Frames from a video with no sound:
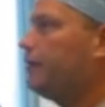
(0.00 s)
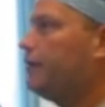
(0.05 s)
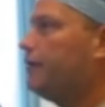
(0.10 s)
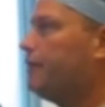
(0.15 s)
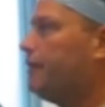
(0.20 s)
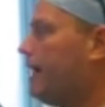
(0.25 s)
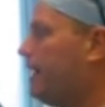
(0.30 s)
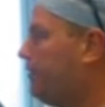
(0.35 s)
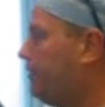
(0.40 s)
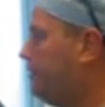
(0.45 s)

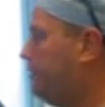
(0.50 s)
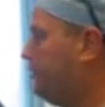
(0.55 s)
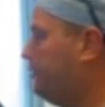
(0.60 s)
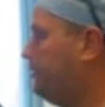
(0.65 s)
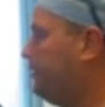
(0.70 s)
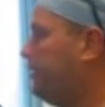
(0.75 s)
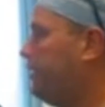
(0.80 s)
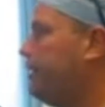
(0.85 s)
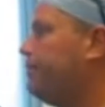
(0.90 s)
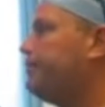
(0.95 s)
and rounder,
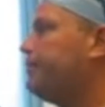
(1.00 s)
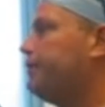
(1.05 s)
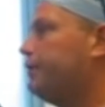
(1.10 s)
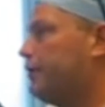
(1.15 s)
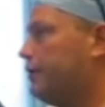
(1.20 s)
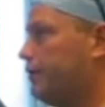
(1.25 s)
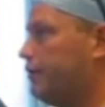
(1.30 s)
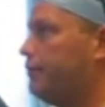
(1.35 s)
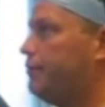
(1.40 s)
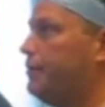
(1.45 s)
and your hips
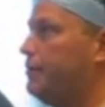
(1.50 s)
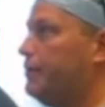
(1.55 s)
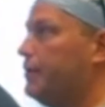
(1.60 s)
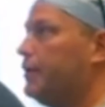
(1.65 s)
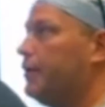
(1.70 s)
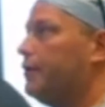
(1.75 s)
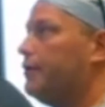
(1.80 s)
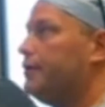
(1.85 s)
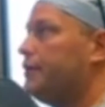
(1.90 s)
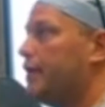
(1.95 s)
look a little bit
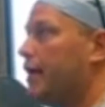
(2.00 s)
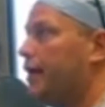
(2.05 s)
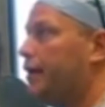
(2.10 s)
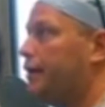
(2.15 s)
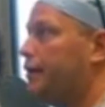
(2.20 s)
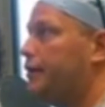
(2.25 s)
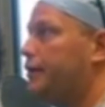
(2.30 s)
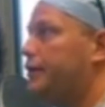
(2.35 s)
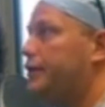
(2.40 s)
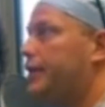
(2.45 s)
bigger. Is that
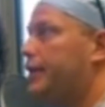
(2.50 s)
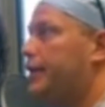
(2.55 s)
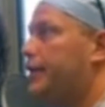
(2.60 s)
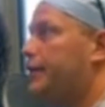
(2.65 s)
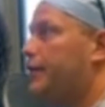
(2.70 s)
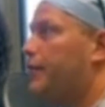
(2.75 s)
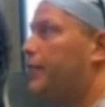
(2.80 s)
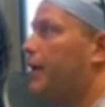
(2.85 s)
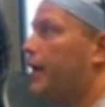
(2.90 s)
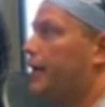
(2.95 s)
a good
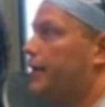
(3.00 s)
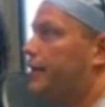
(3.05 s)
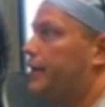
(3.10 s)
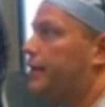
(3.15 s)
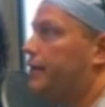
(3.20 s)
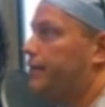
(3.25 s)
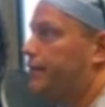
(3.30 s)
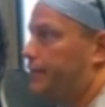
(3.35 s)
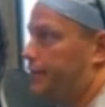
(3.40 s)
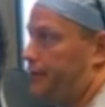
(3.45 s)
thing or a bad
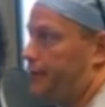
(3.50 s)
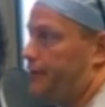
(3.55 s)
thing for you?